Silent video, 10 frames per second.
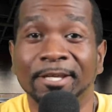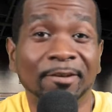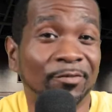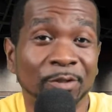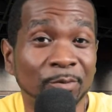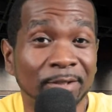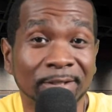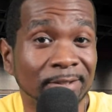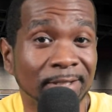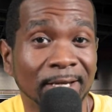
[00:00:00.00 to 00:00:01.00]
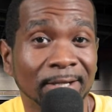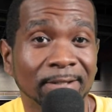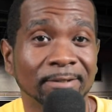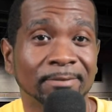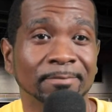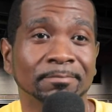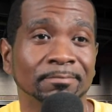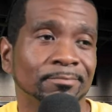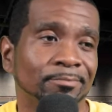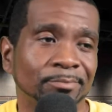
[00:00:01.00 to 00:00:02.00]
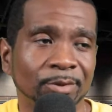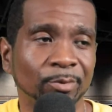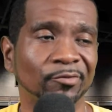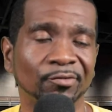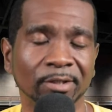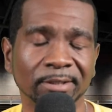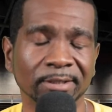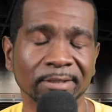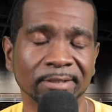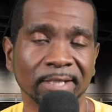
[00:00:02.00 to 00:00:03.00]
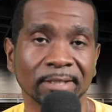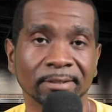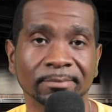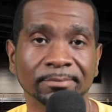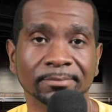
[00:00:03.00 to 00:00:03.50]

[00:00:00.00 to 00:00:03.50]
If you didn't care, you wouldn't feel a need to say it.